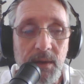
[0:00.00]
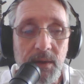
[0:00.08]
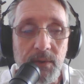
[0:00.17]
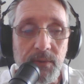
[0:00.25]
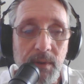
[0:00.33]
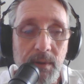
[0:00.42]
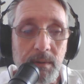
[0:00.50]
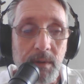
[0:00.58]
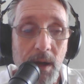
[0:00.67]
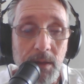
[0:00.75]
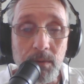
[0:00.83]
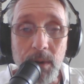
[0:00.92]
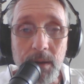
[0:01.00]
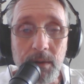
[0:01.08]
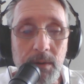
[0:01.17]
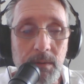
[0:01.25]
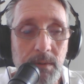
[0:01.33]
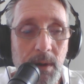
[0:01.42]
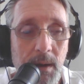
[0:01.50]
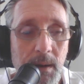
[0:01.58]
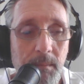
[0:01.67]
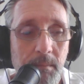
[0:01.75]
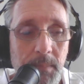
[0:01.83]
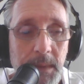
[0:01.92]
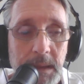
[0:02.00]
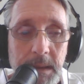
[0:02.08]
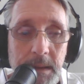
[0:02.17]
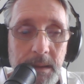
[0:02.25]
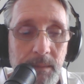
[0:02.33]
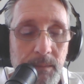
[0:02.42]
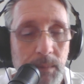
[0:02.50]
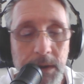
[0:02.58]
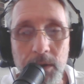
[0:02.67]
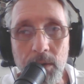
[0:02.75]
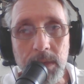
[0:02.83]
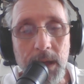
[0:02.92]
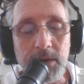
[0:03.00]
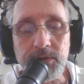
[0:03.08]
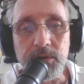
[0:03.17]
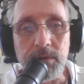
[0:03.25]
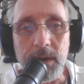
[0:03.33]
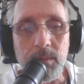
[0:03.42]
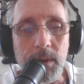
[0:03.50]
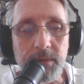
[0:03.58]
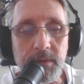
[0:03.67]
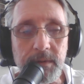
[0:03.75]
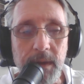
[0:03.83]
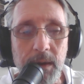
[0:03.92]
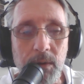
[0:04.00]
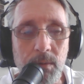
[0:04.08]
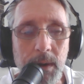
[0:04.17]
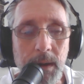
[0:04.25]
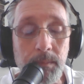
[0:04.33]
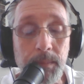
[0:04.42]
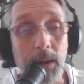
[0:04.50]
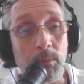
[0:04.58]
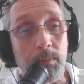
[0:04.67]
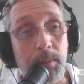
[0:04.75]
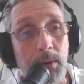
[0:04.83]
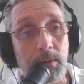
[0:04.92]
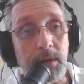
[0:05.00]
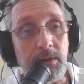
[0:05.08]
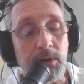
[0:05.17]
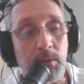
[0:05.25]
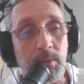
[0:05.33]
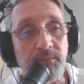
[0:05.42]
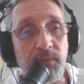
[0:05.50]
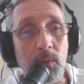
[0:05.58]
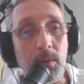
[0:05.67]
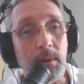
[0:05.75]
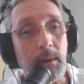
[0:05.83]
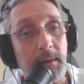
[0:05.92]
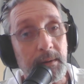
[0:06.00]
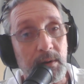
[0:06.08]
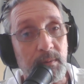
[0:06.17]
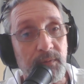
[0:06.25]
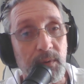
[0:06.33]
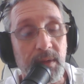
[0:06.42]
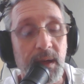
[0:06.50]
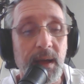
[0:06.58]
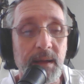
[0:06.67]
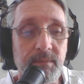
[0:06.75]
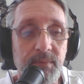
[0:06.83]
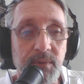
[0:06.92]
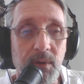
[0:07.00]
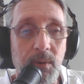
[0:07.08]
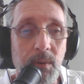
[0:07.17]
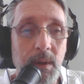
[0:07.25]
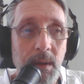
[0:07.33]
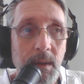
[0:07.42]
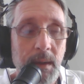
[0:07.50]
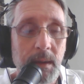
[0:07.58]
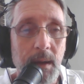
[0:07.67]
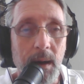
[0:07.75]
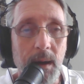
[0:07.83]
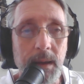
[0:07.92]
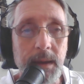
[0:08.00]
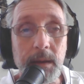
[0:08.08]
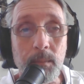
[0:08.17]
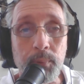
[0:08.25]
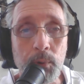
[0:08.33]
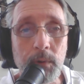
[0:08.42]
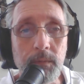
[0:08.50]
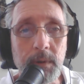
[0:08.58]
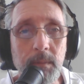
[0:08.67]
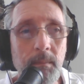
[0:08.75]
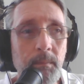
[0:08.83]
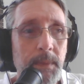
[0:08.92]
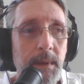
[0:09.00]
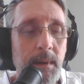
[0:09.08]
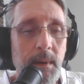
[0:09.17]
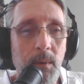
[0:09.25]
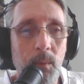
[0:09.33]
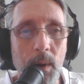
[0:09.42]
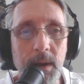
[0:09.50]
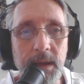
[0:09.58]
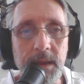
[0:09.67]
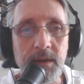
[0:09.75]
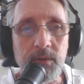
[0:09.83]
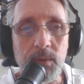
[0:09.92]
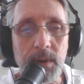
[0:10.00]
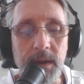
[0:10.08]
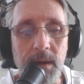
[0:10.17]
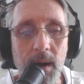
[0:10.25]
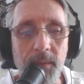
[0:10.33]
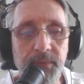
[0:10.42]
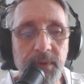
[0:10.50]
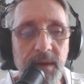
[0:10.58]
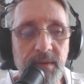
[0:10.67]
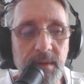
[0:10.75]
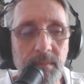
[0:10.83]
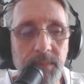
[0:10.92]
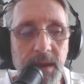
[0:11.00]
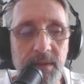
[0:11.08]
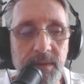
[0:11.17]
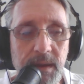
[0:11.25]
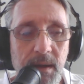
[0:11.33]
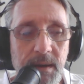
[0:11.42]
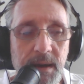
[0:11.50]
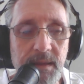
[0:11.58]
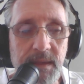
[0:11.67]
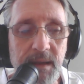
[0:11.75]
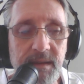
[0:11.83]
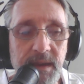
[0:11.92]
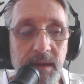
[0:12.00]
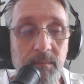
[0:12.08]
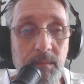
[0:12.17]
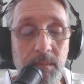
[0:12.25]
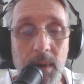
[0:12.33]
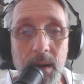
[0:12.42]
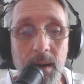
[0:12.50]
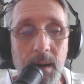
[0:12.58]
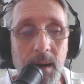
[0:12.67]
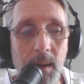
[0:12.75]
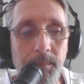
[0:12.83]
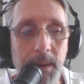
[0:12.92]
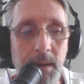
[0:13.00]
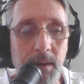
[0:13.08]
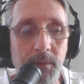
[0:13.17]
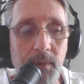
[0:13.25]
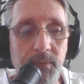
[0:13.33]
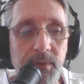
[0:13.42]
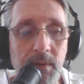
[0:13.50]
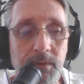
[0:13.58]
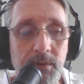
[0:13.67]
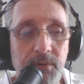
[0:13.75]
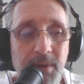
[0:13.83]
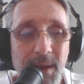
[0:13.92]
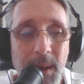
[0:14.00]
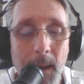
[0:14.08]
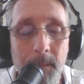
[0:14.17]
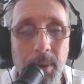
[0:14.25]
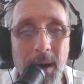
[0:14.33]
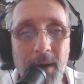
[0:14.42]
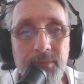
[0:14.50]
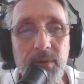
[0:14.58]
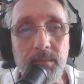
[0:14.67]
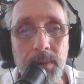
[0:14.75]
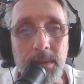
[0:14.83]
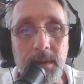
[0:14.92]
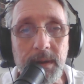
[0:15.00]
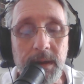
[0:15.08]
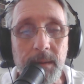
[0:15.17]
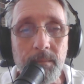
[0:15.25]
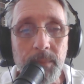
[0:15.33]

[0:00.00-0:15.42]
So Colorado, we know last year they wasn't that great, but they were better than the year before and the year before that. So he improved them. What can he do in the offseason? Can Deion get that team hopping on all cylinders? Possibility.